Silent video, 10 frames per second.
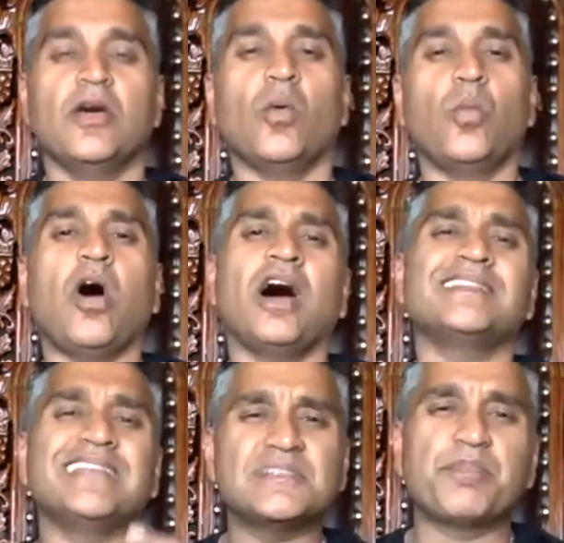What are
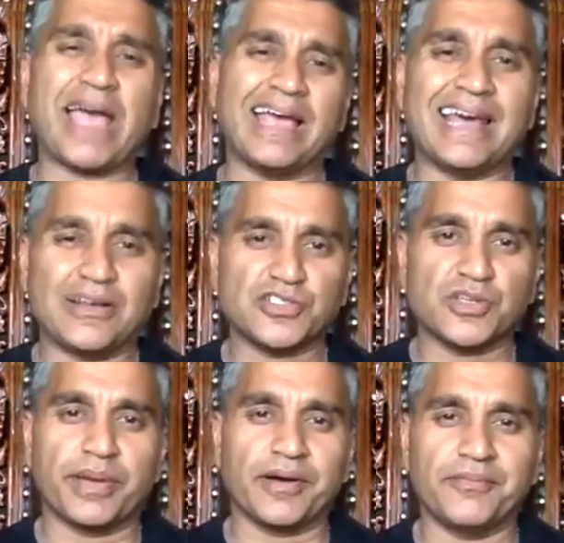these bailouts
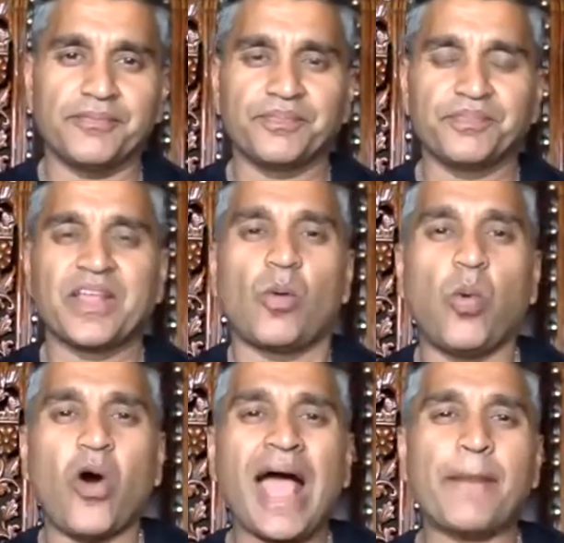about?
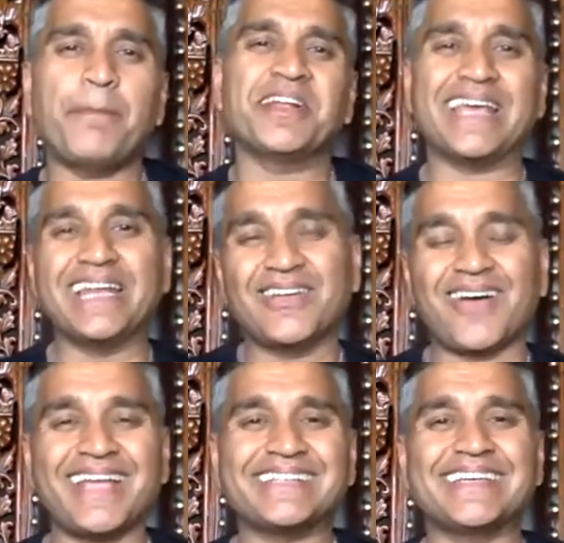What happened in
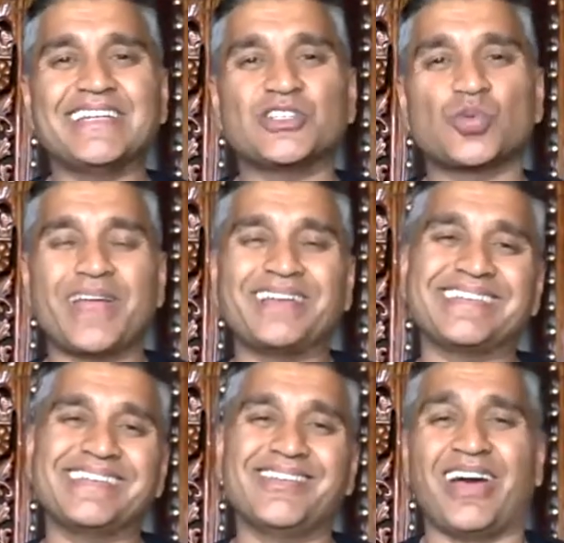
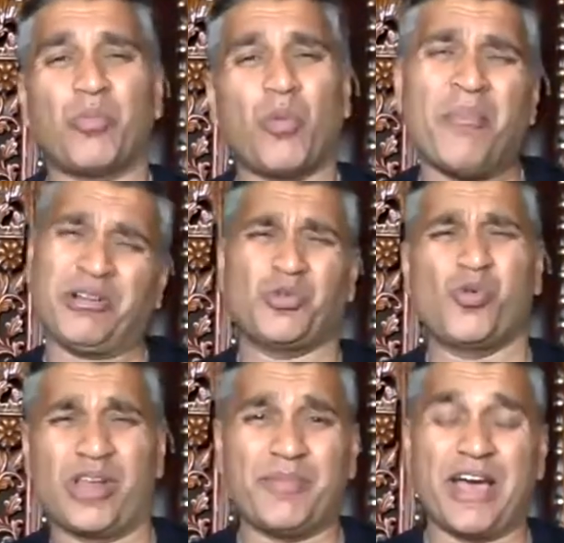1929? Why am I
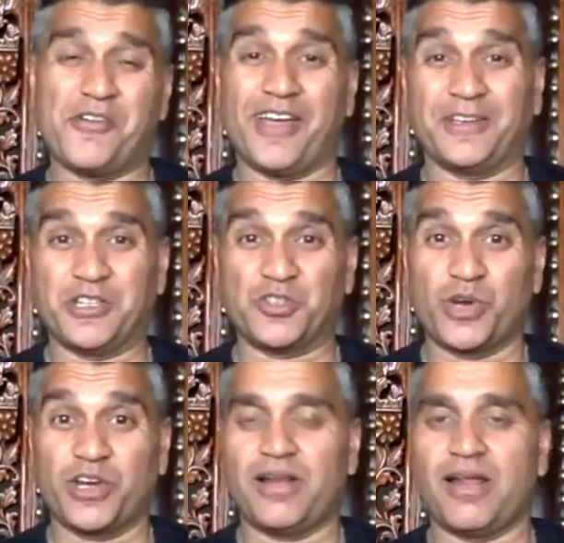talking about
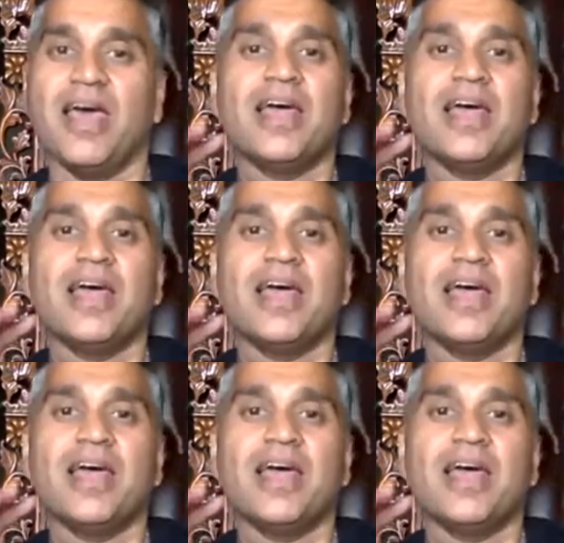1929?